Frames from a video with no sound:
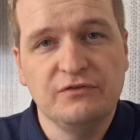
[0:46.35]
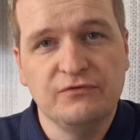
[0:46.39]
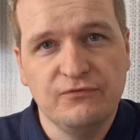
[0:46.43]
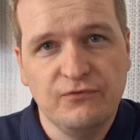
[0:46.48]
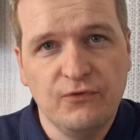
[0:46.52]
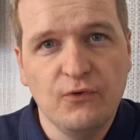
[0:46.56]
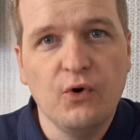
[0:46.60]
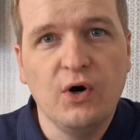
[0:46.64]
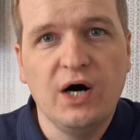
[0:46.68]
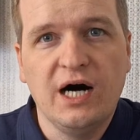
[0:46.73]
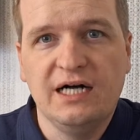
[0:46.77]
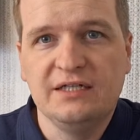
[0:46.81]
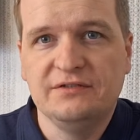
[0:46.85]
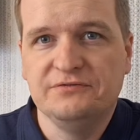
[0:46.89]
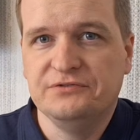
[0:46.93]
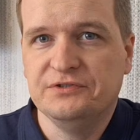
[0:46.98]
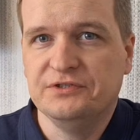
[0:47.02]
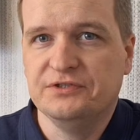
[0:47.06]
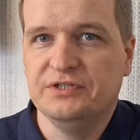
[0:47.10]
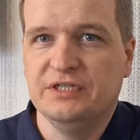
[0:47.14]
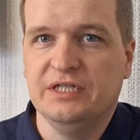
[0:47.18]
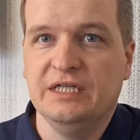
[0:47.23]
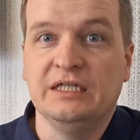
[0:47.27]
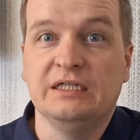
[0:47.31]

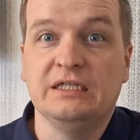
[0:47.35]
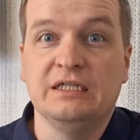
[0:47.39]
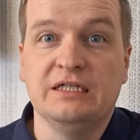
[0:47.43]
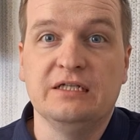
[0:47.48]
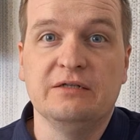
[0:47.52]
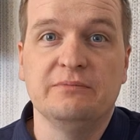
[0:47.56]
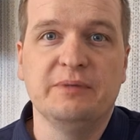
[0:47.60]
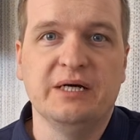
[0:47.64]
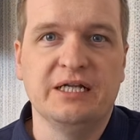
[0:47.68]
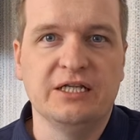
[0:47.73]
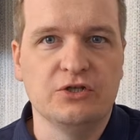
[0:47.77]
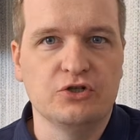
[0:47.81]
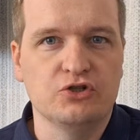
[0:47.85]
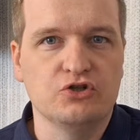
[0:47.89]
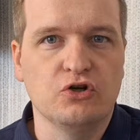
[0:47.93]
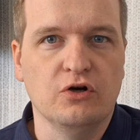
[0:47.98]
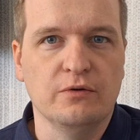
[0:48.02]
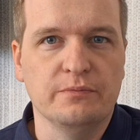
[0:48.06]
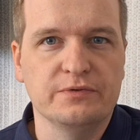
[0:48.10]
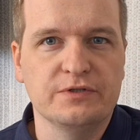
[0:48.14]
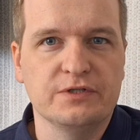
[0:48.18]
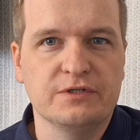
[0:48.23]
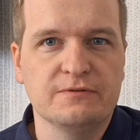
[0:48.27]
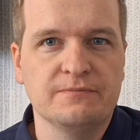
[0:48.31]
$400 in independent
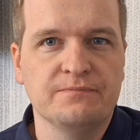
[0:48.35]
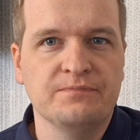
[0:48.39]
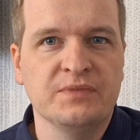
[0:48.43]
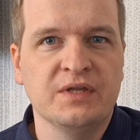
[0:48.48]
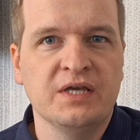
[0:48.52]
shops.